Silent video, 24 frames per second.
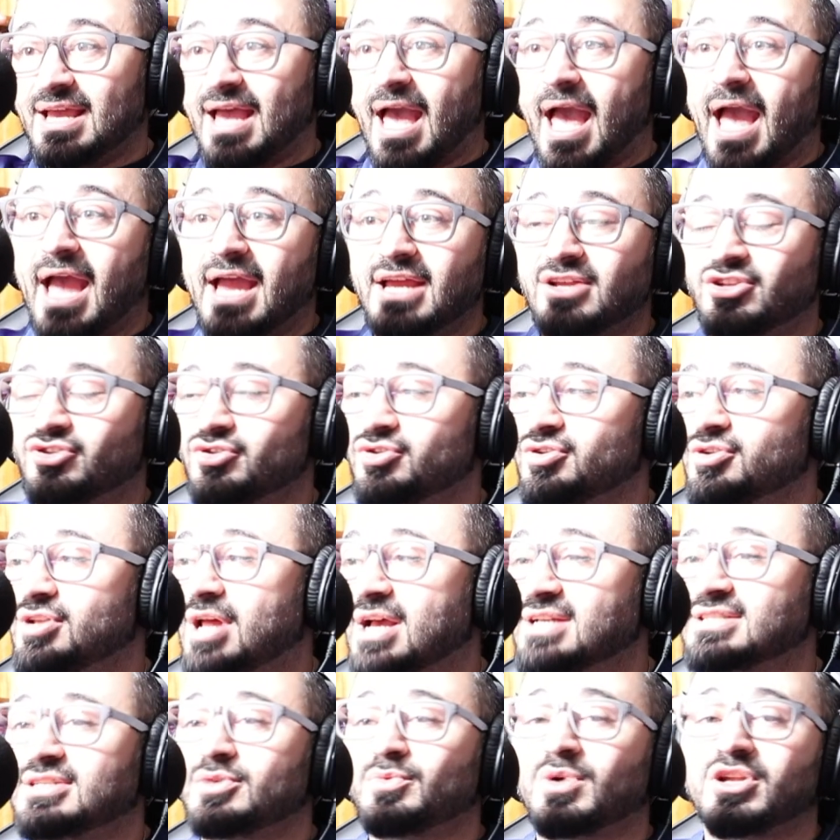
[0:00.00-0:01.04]
"Hey, dude,
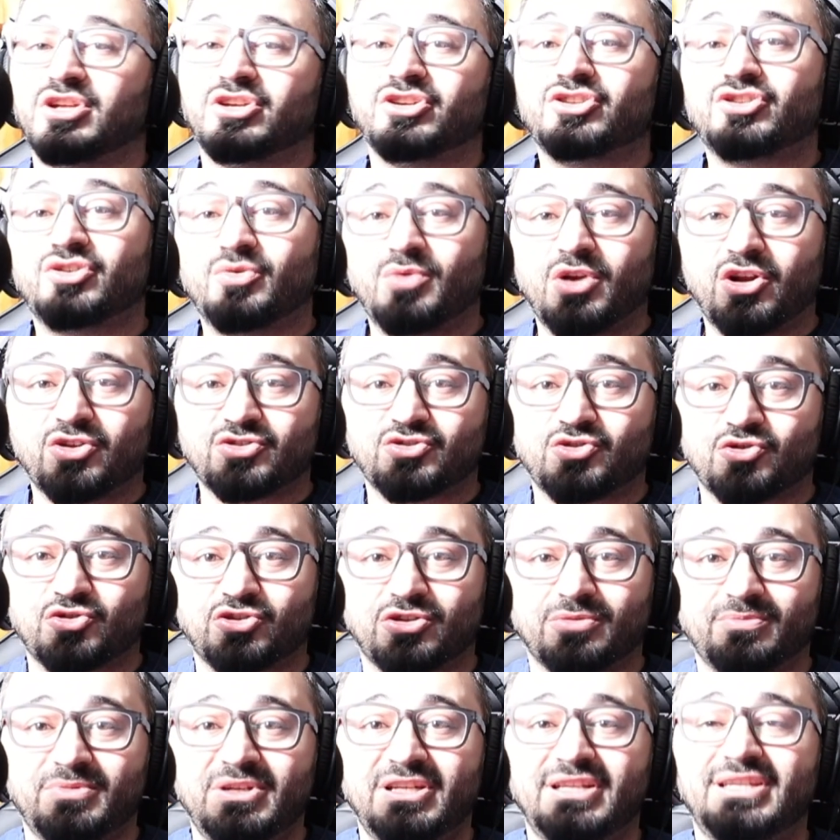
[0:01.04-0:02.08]
I see what you're doing on
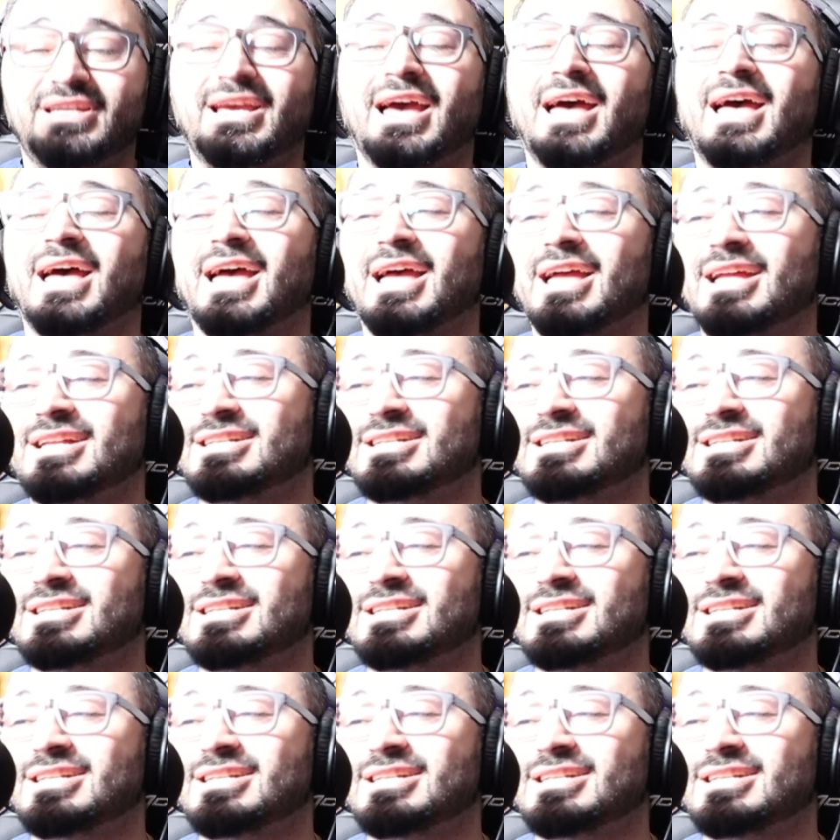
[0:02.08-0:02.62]
social media.